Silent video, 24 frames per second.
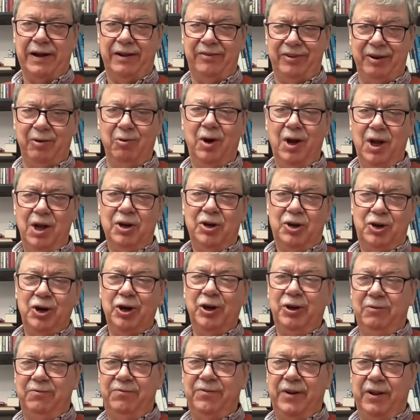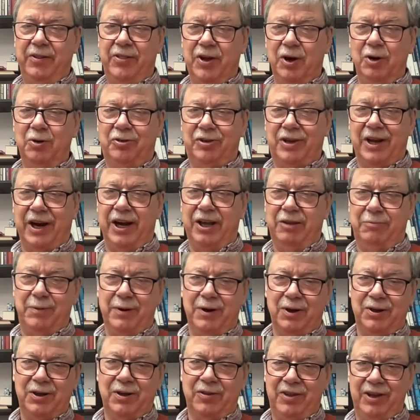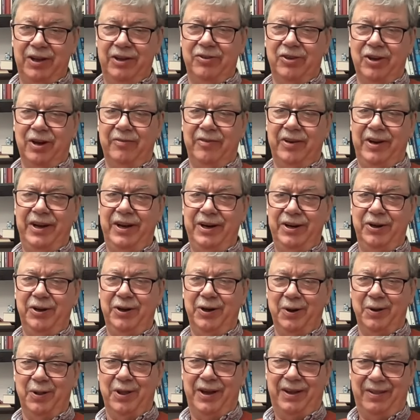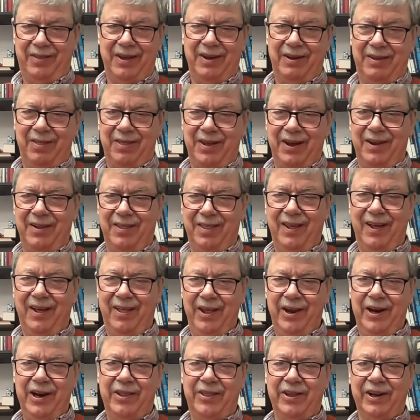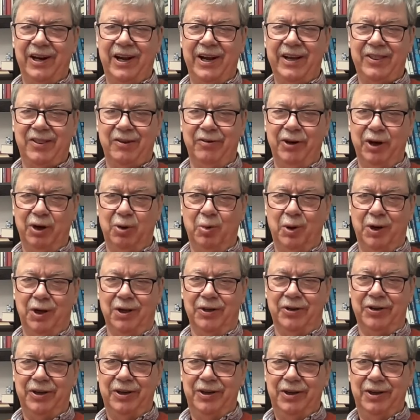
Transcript: So sure, you fitted those guys, but look at these over here. You know, they, they, they're, they're nothing like the real world.